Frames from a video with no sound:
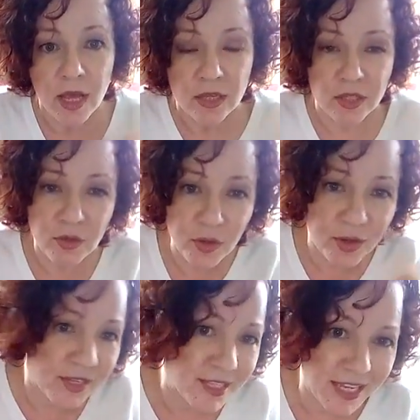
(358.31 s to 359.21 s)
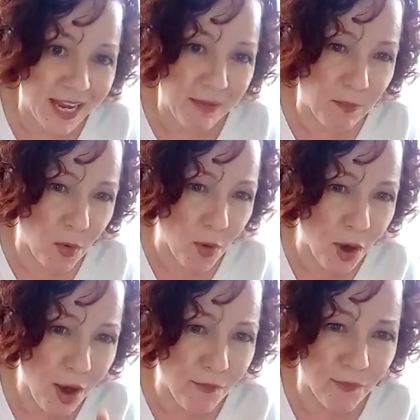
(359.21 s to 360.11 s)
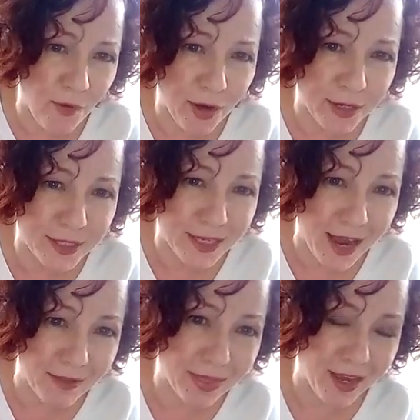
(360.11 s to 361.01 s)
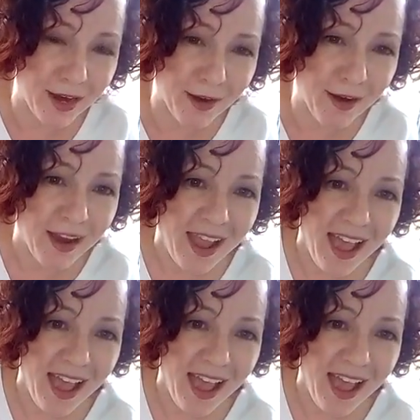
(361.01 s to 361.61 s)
so you can see more of Forrest out there.